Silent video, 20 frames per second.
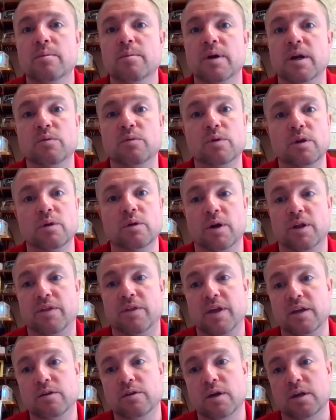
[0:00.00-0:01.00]
But I really want to
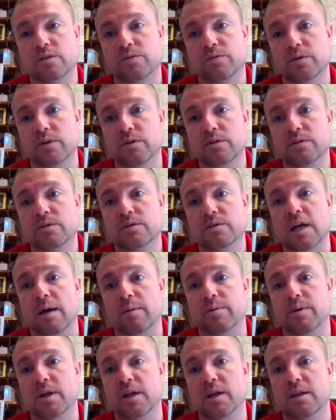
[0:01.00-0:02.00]
thank you guys for
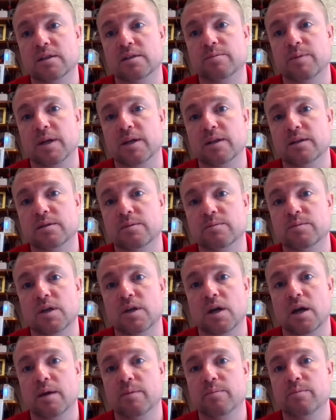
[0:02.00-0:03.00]
stopping in and spending some
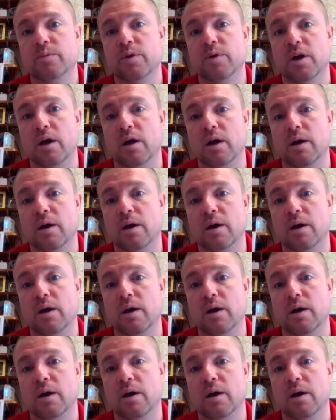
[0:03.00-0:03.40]
time